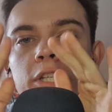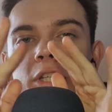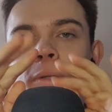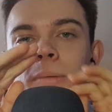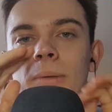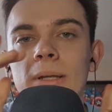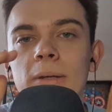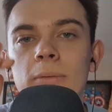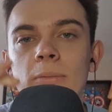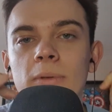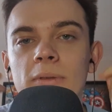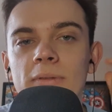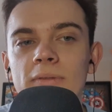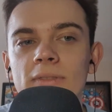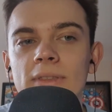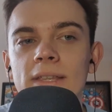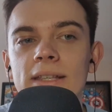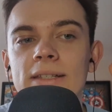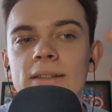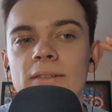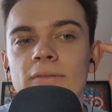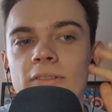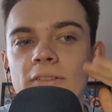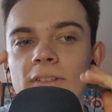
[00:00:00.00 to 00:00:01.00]
do it with
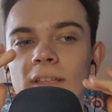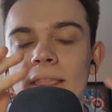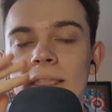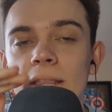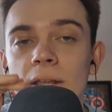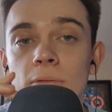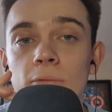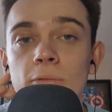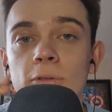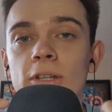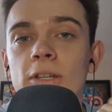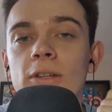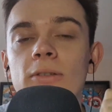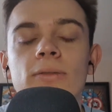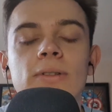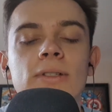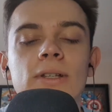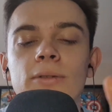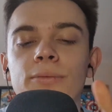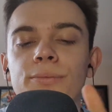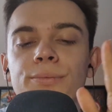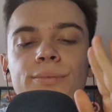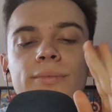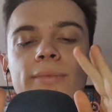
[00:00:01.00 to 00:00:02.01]
this other thing that I want to do?
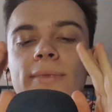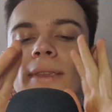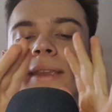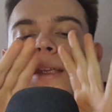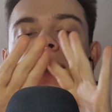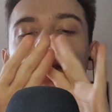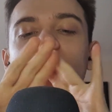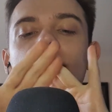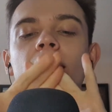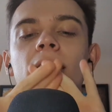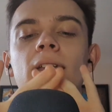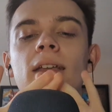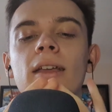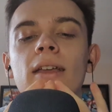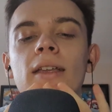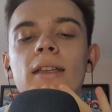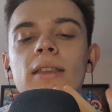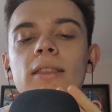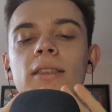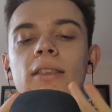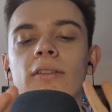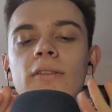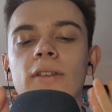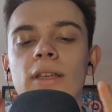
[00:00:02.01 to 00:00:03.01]
So
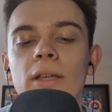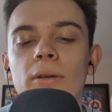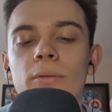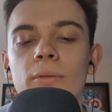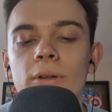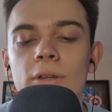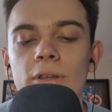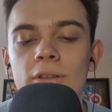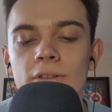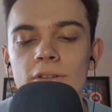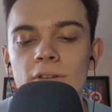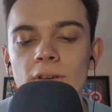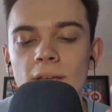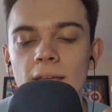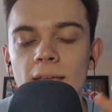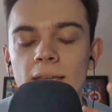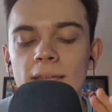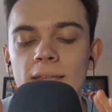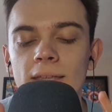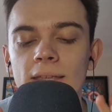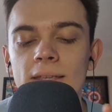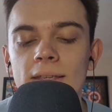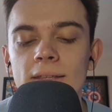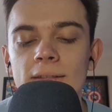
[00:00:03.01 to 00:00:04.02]
the thing I want to
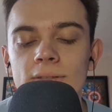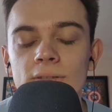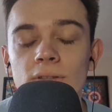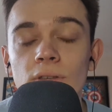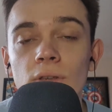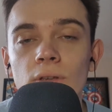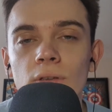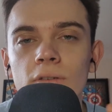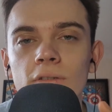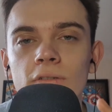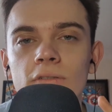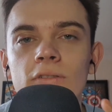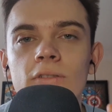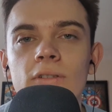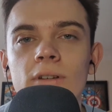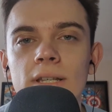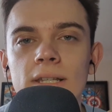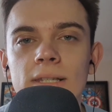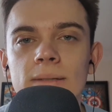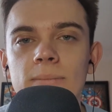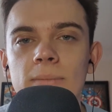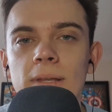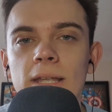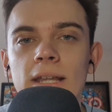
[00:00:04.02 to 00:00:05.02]
try is
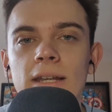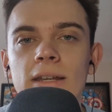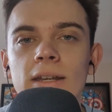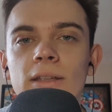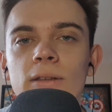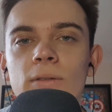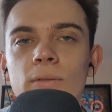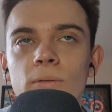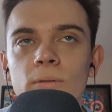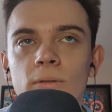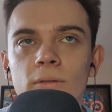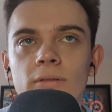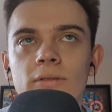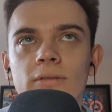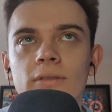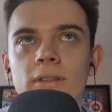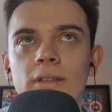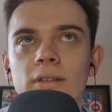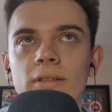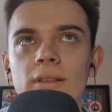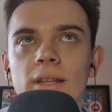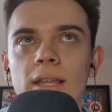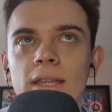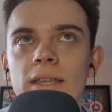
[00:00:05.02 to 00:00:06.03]
over-explaining, or
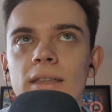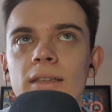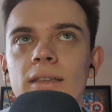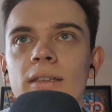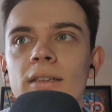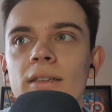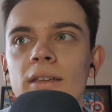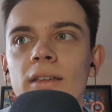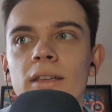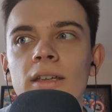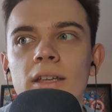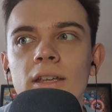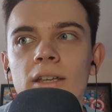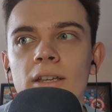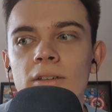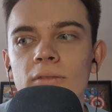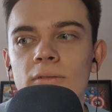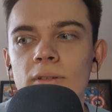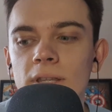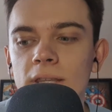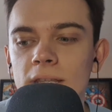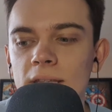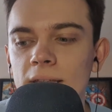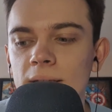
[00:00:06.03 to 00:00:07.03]
like
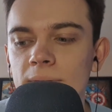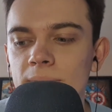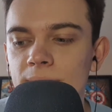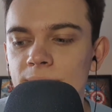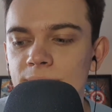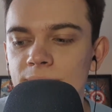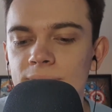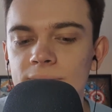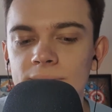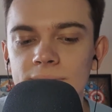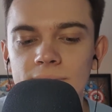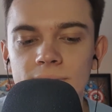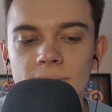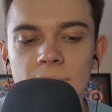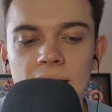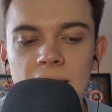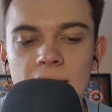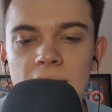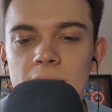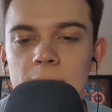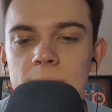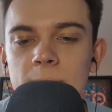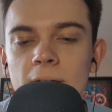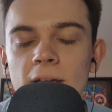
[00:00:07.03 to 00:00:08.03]
really
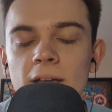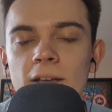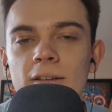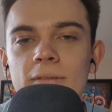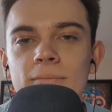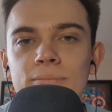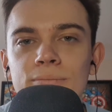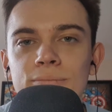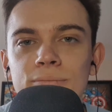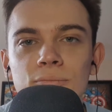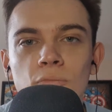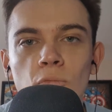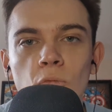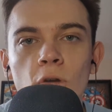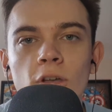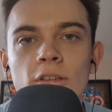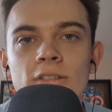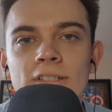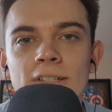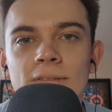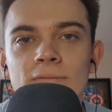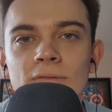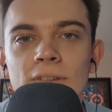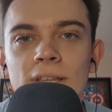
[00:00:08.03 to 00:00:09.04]
picking apart what
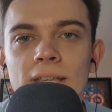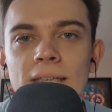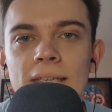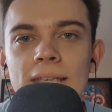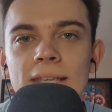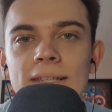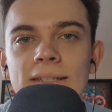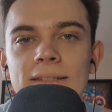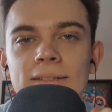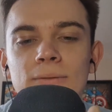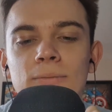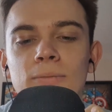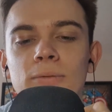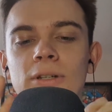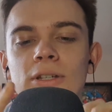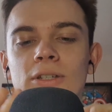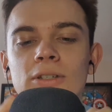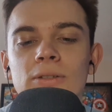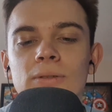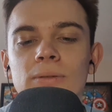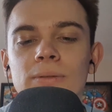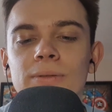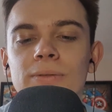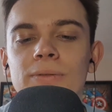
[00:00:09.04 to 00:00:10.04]
something is, what
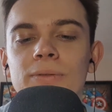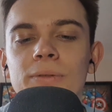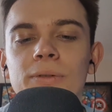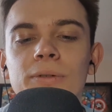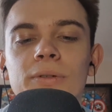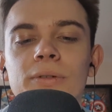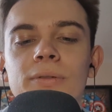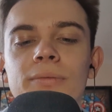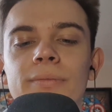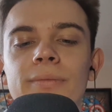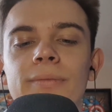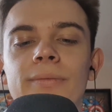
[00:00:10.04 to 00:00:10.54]
it's used for.